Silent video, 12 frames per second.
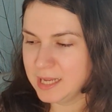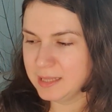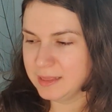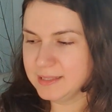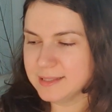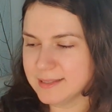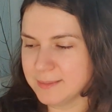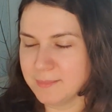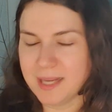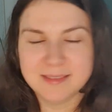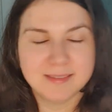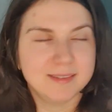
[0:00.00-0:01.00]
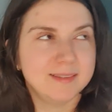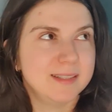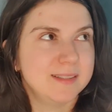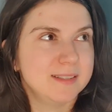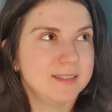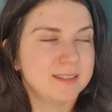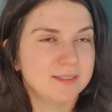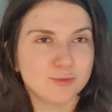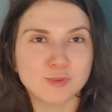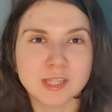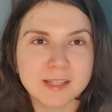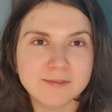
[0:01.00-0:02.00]
This is a method that is
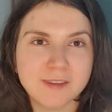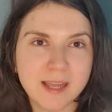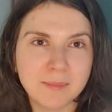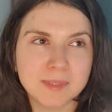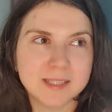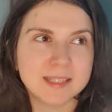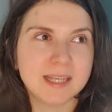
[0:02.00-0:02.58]
really famous